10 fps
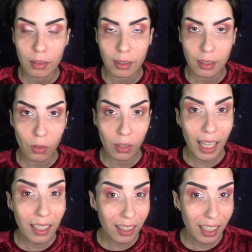So
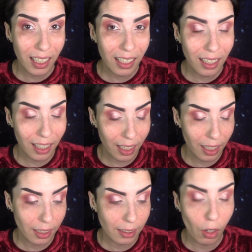that lid
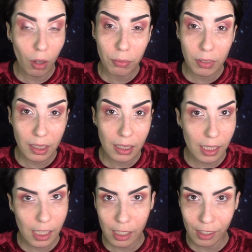is
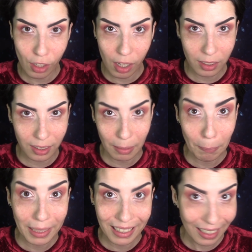obviously not
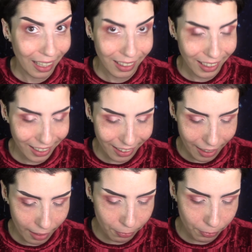metallic
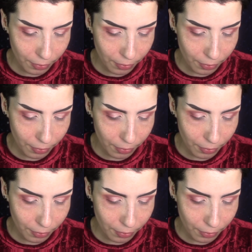enough,